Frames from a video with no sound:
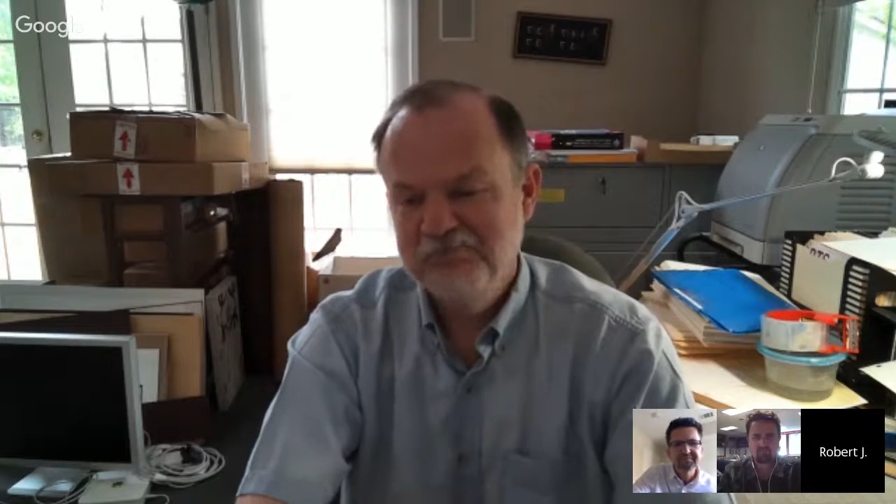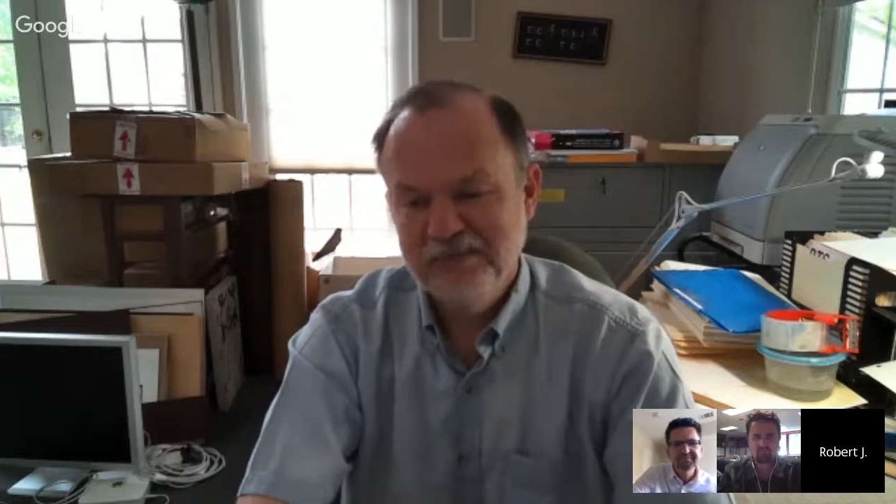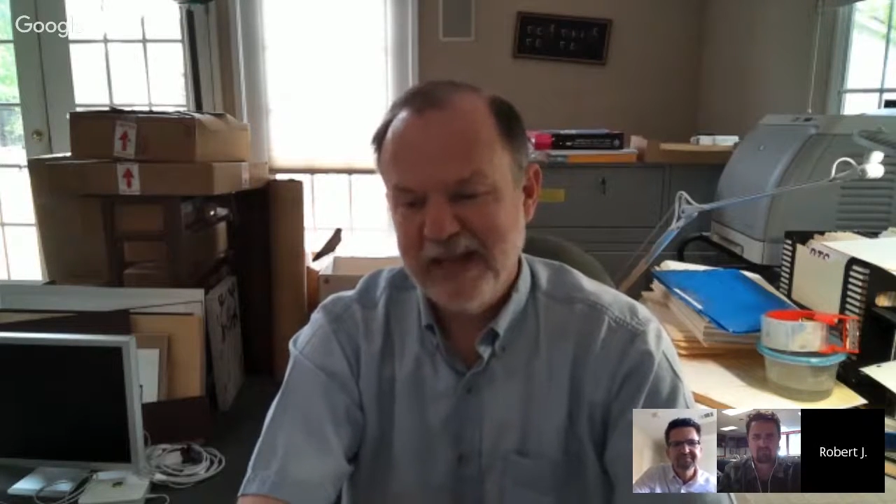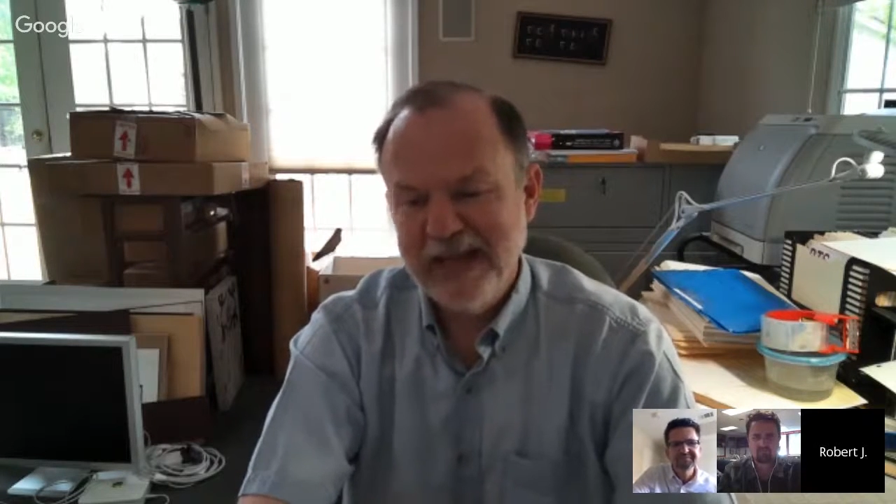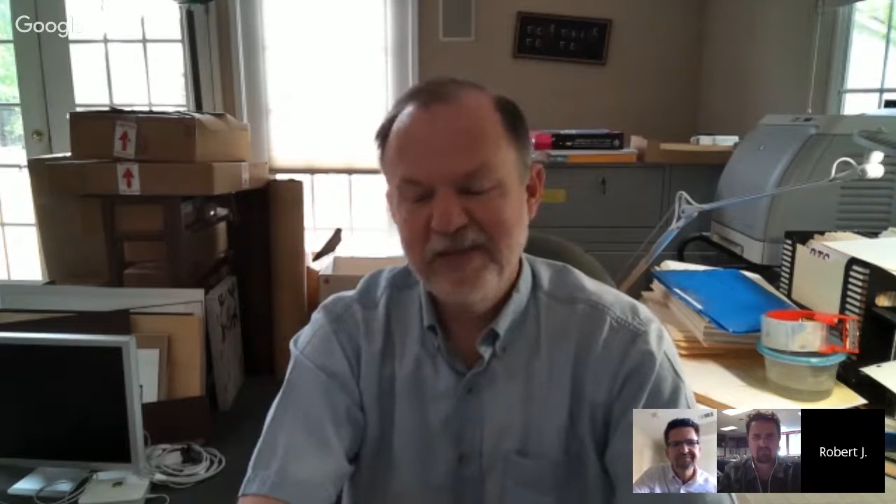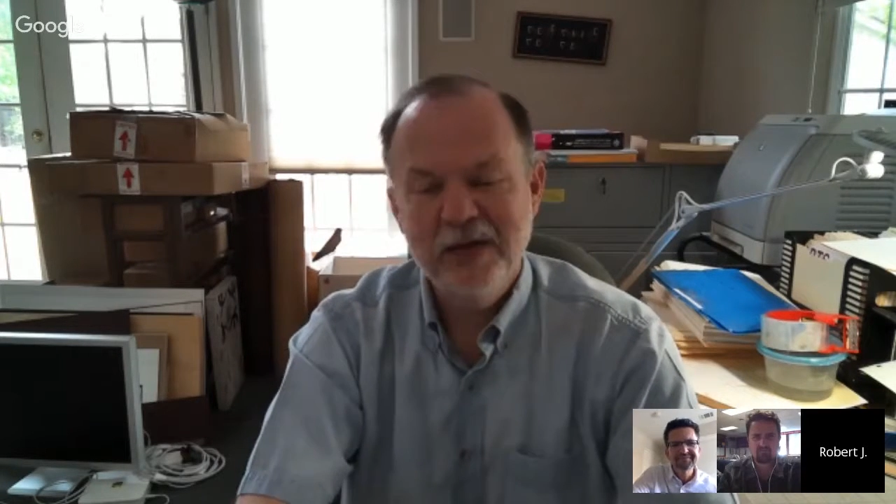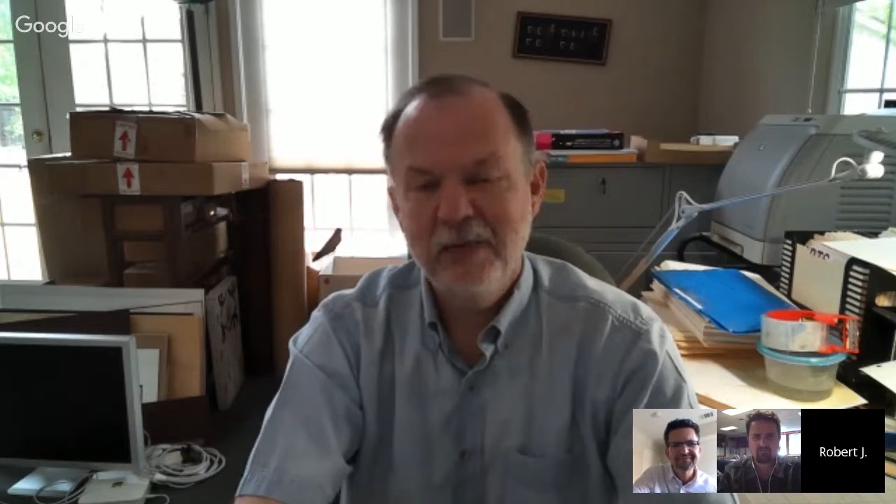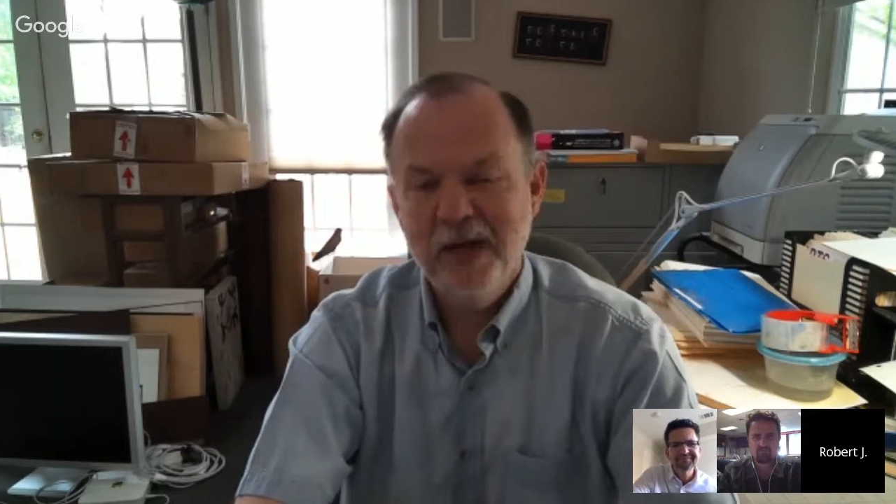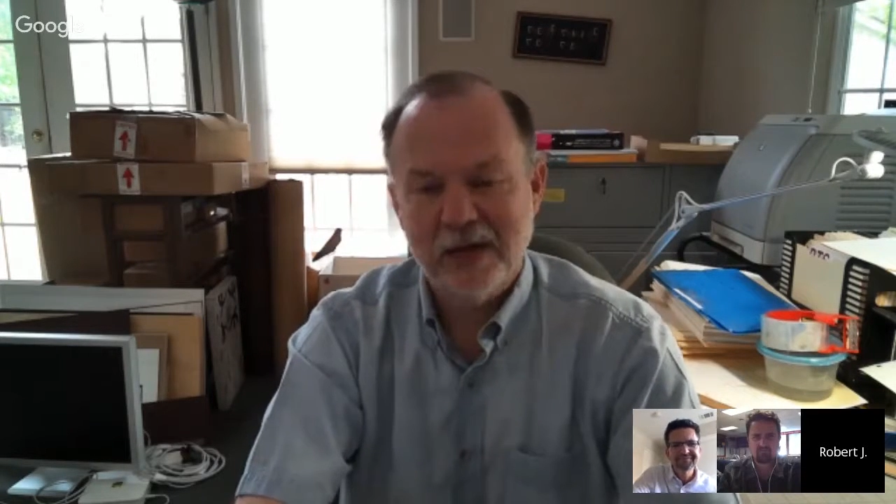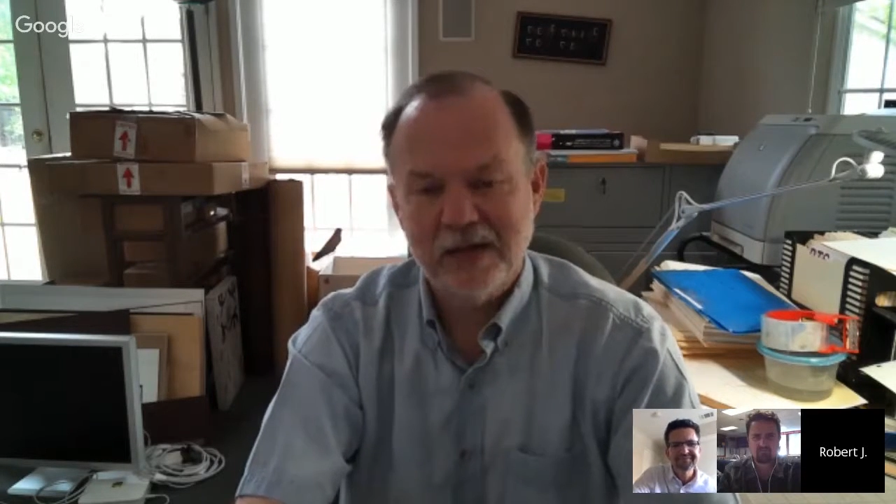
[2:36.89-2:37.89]
even
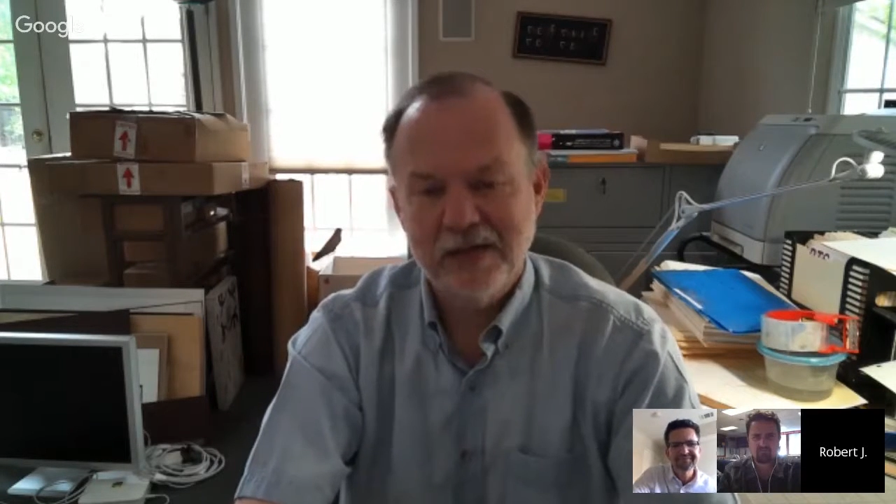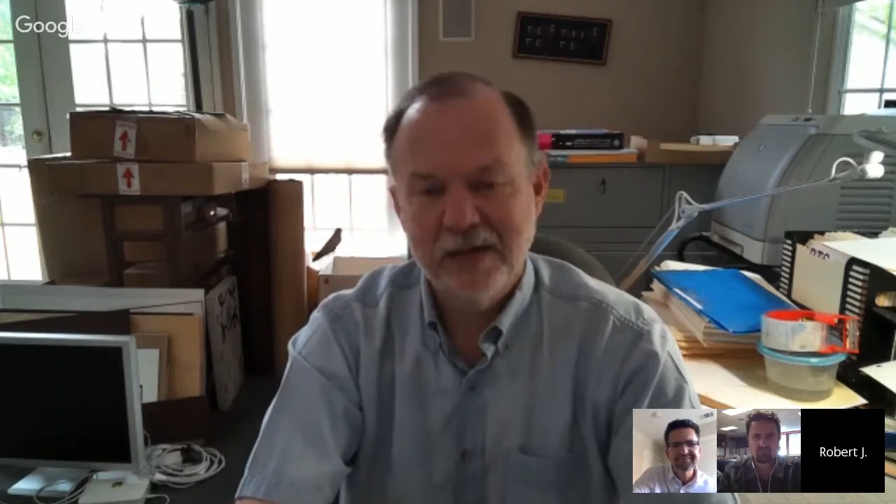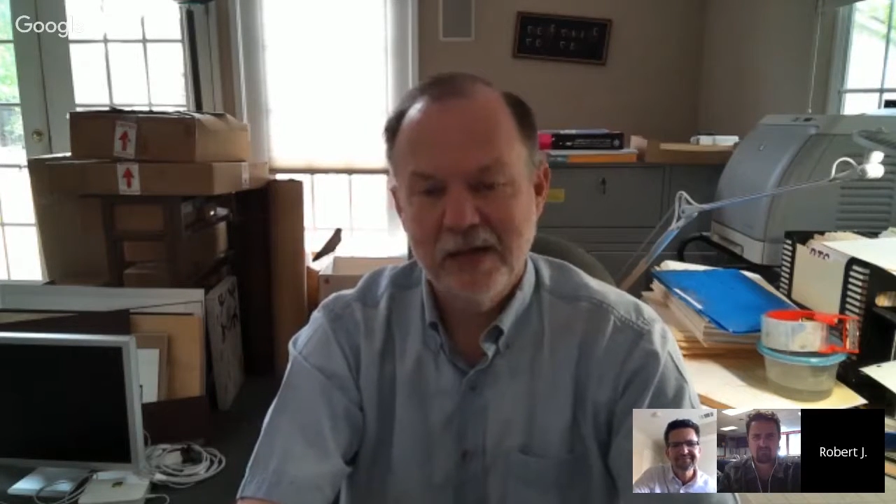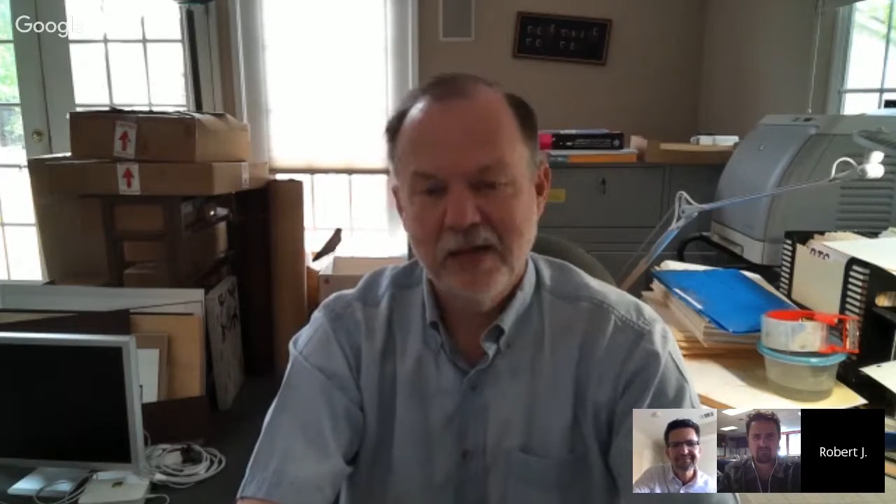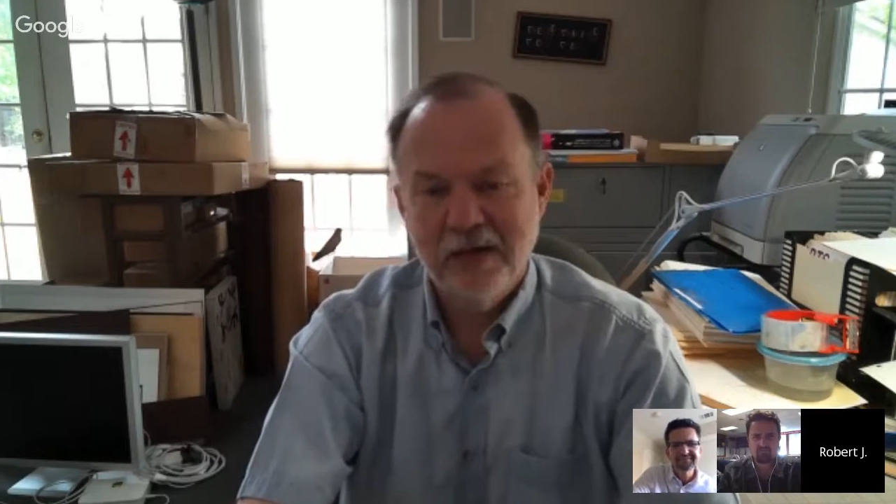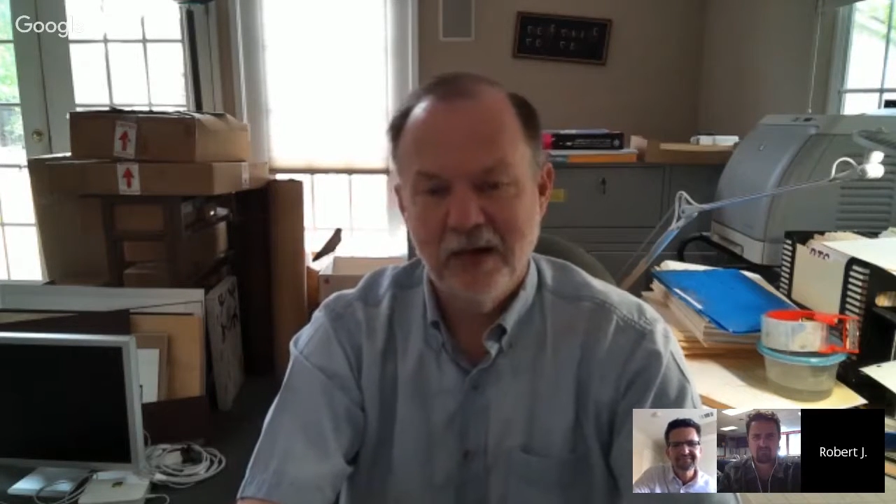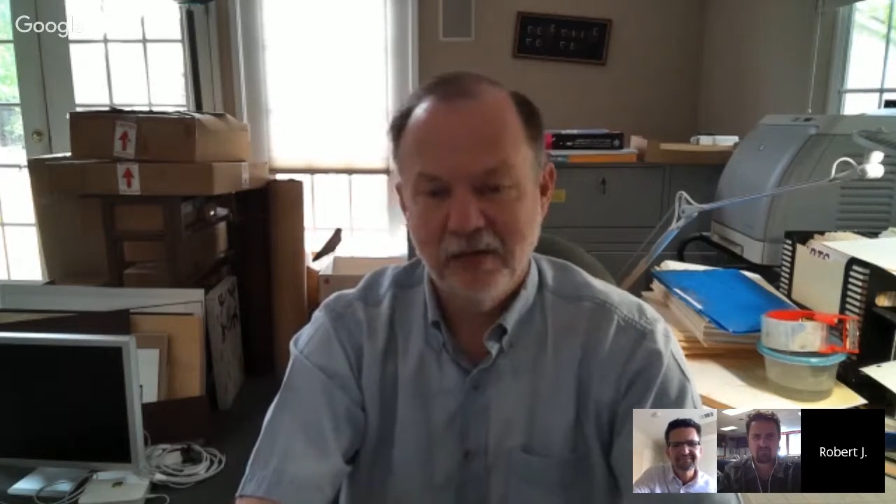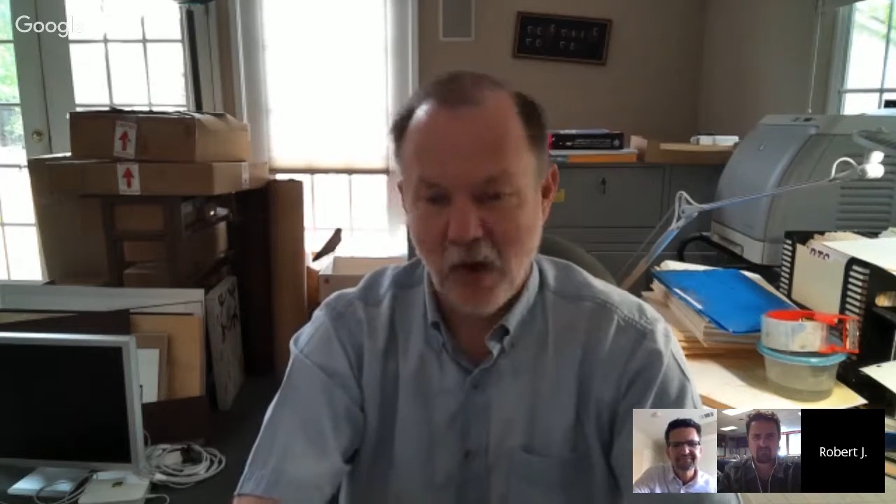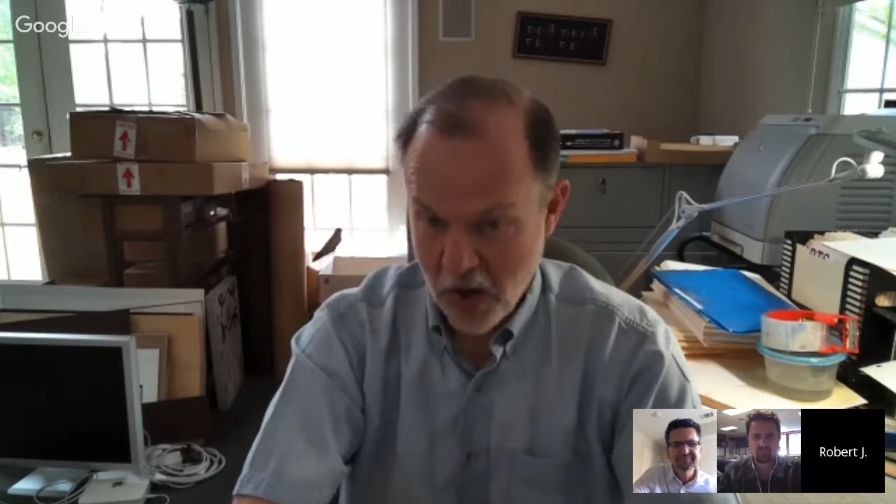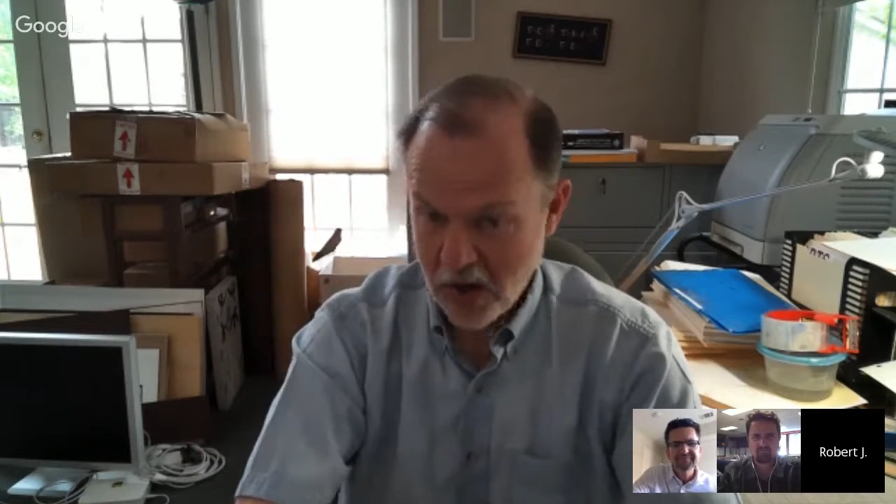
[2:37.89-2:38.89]
mix of
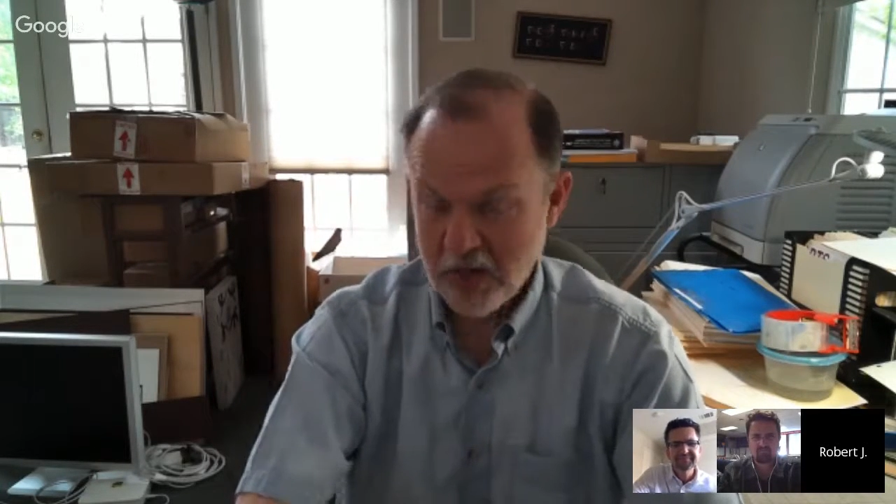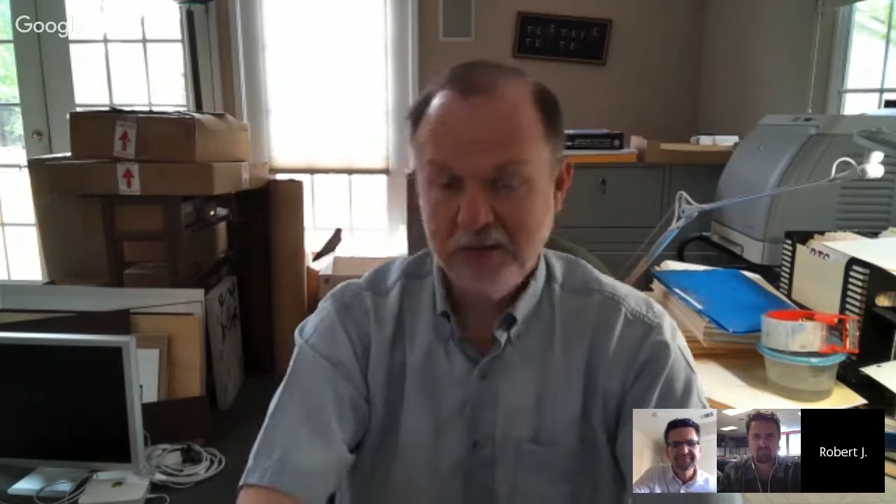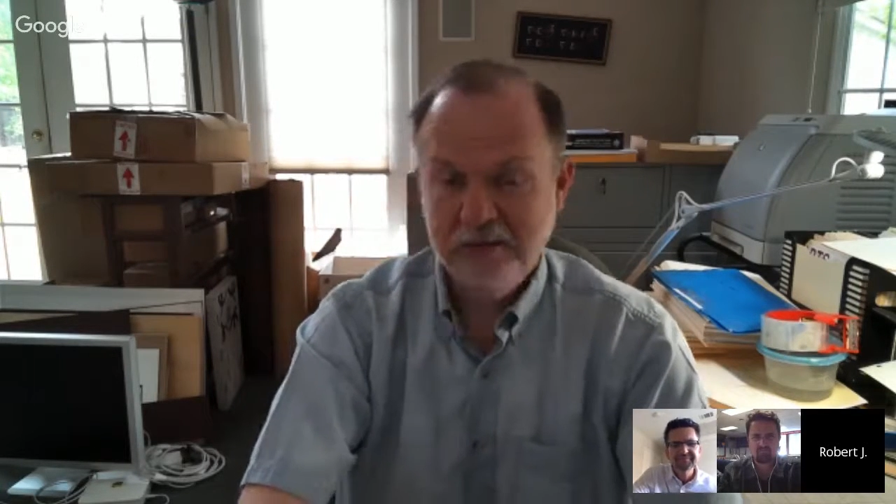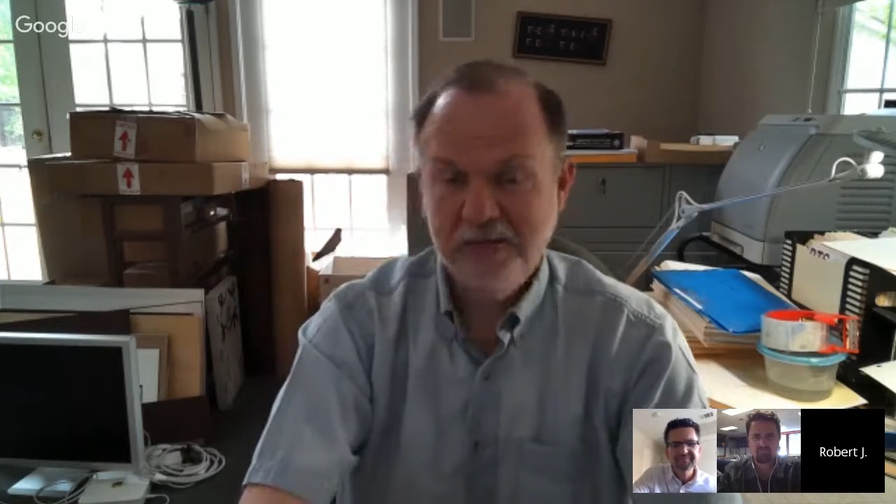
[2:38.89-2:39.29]
art,